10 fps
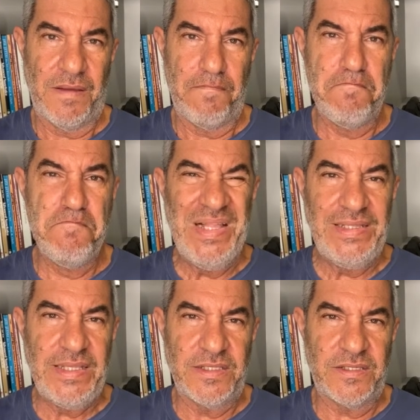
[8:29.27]

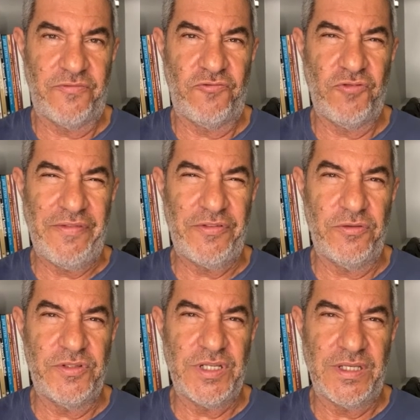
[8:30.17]
Millions of
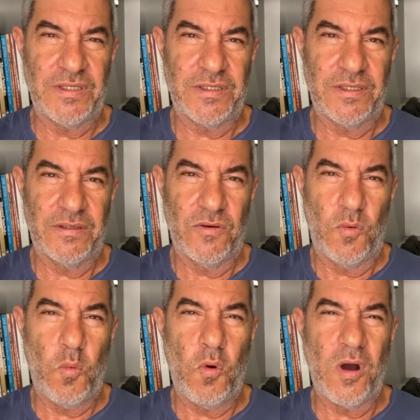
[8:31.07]
refugees
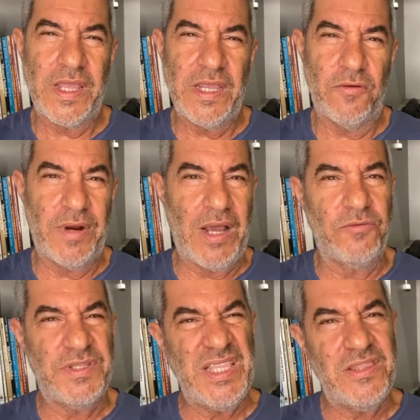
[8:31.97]
walking
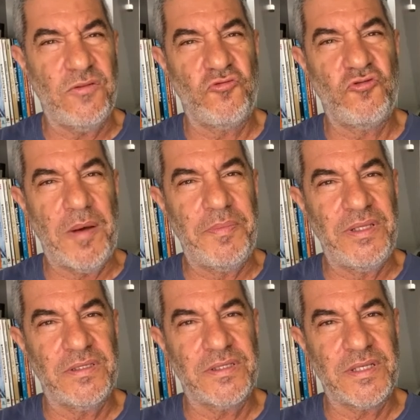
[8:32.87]
around in the
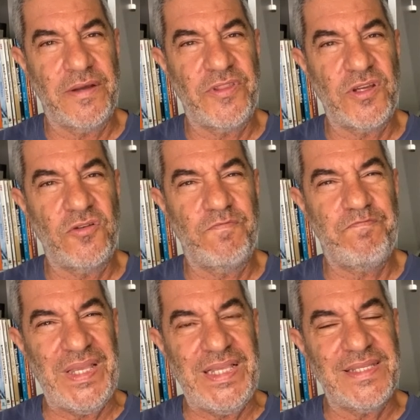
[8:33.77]
rubbles of the
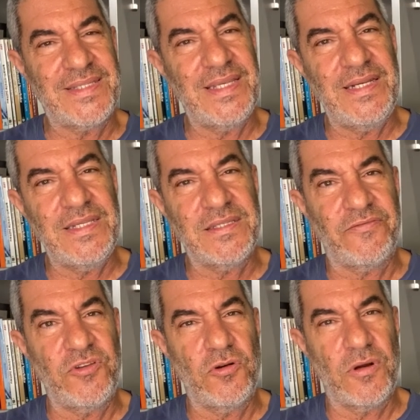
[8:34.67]
biggest cities
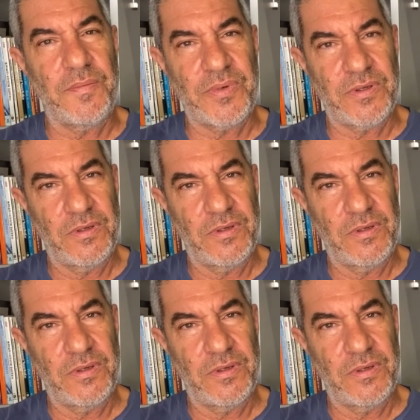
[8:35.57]
of Europe,